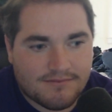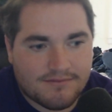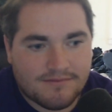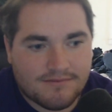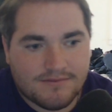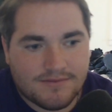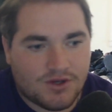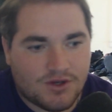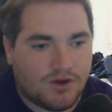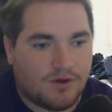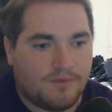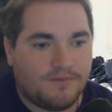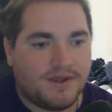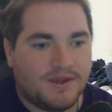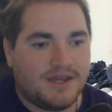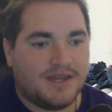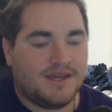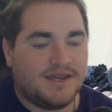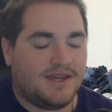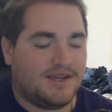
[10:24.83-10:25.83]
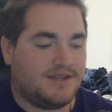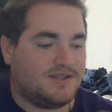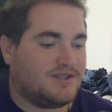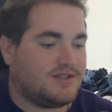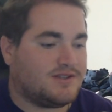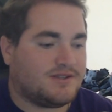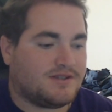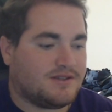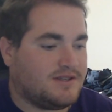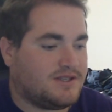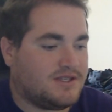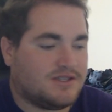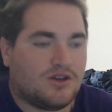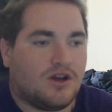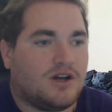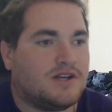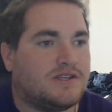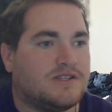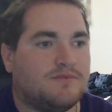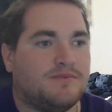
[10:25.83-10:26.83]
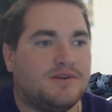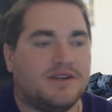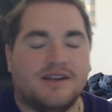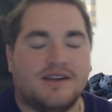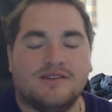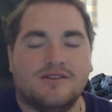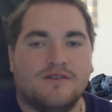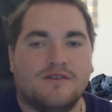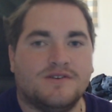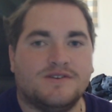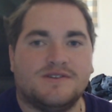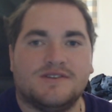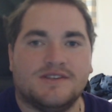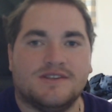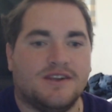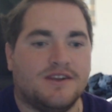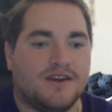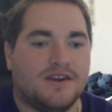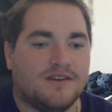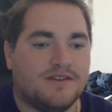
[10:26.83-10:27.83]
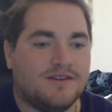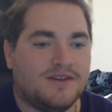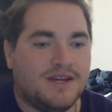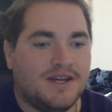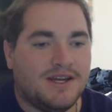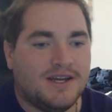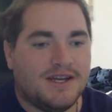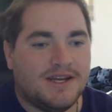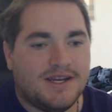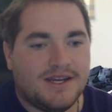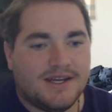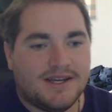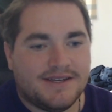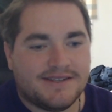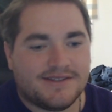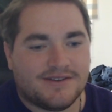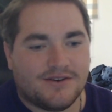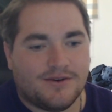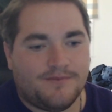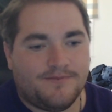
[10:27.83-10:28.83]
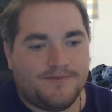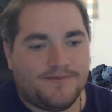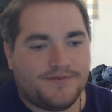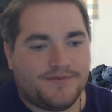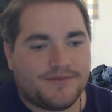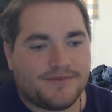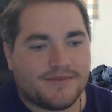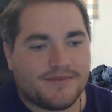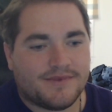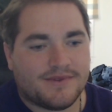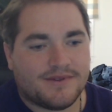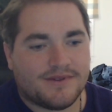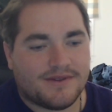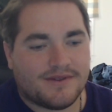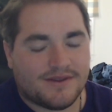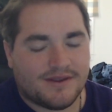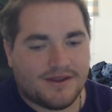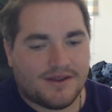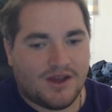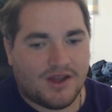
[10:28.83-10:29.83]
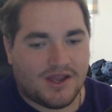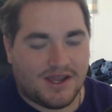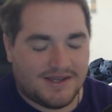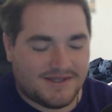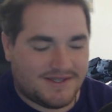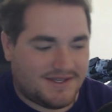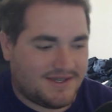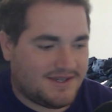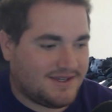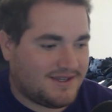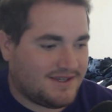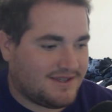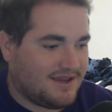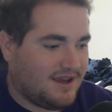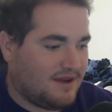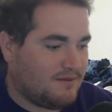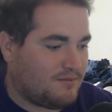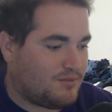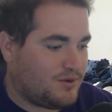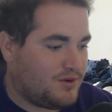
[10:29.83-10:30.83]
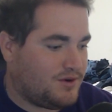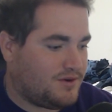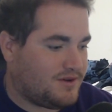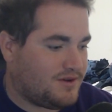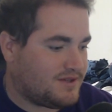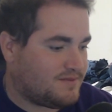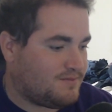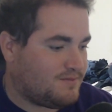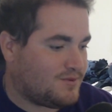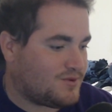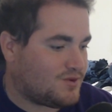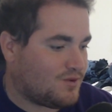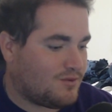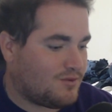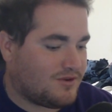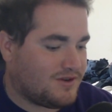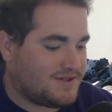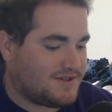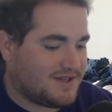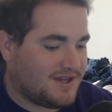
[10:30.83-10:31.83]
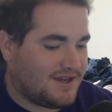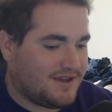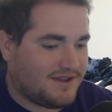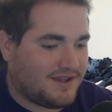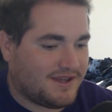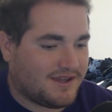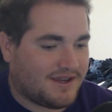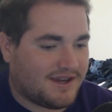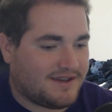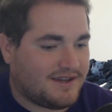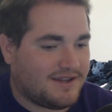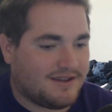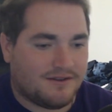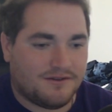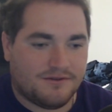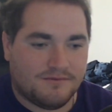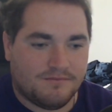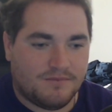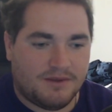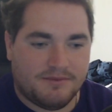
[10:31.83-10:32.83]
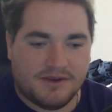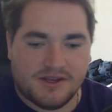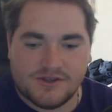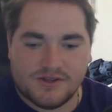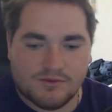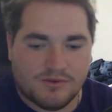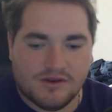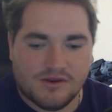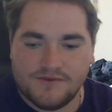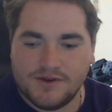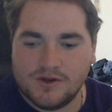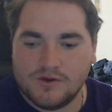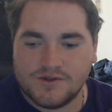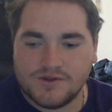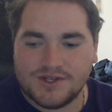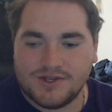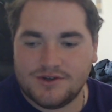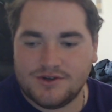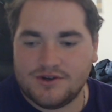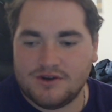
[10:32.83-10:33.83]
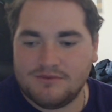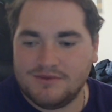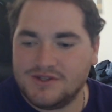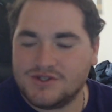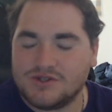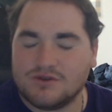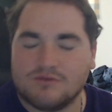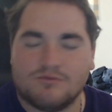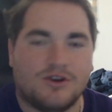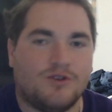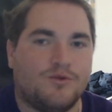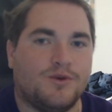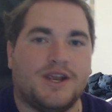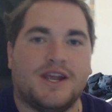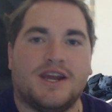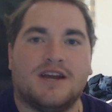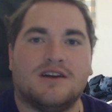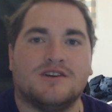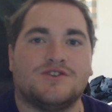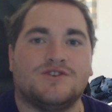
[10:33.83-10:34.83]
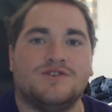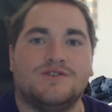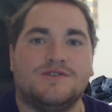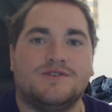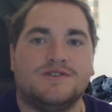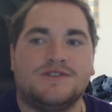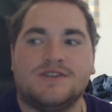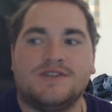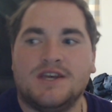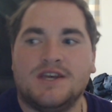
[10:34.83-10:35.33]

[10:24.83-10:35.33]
You know, and it's just awesome, man. I love this thing to death. So. Okay, guys, that's what I want to say. Like, I made so many videos here. I made so many reactions.